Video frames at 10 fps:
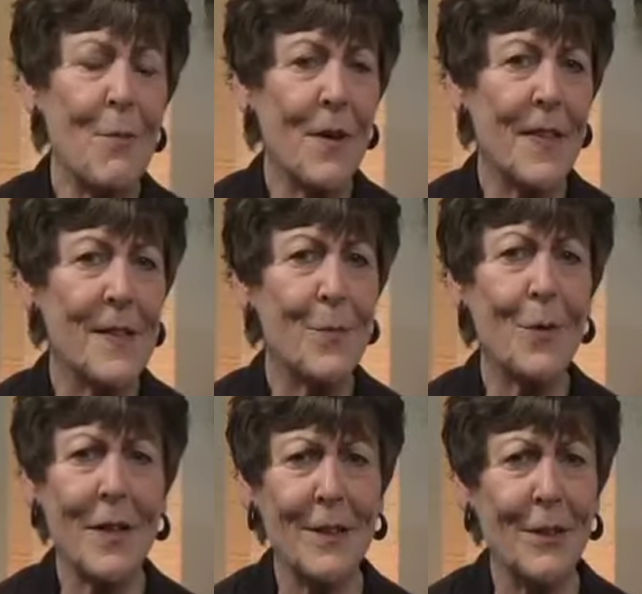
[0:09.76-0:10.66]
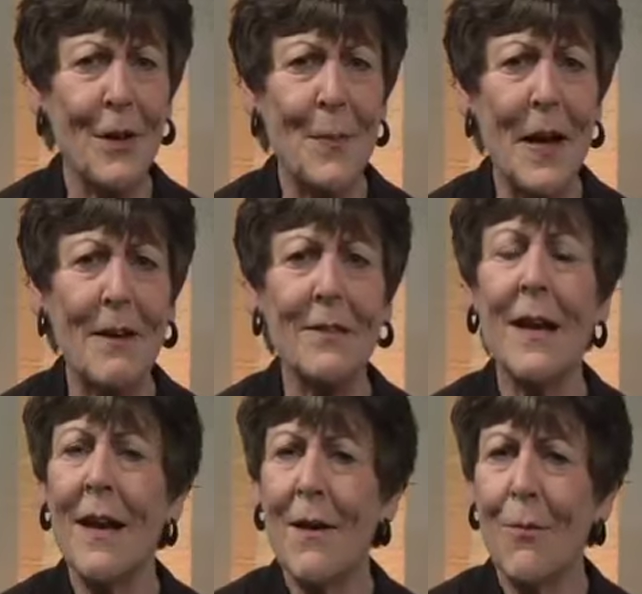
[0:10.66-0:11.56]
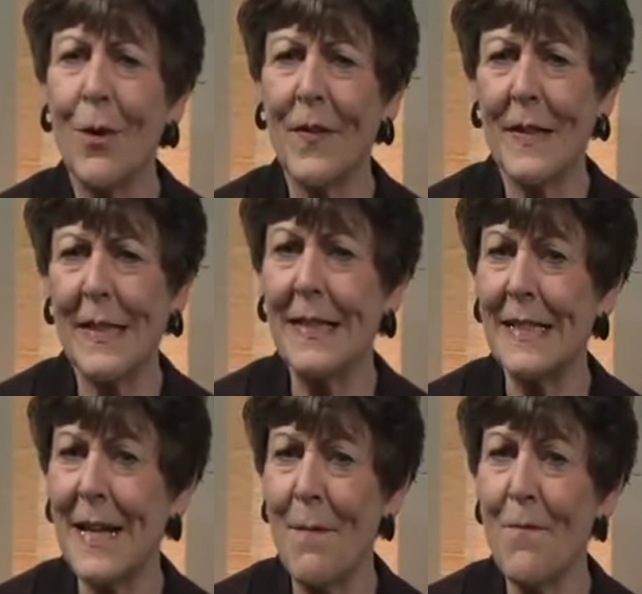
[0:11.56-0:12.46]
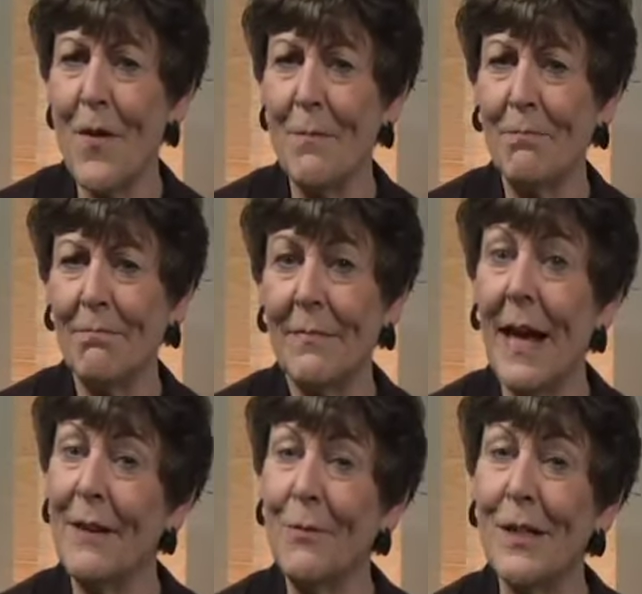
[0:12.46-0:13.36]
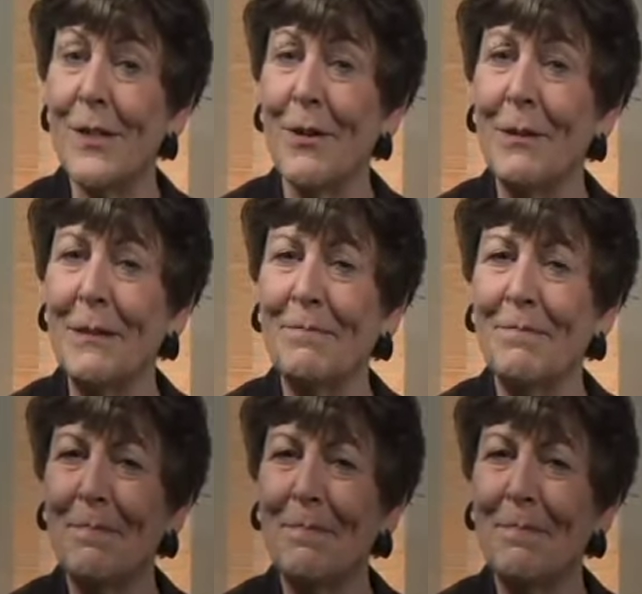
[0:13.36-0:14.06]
with us. We're going to learn about where the Sun has come from and where it's going.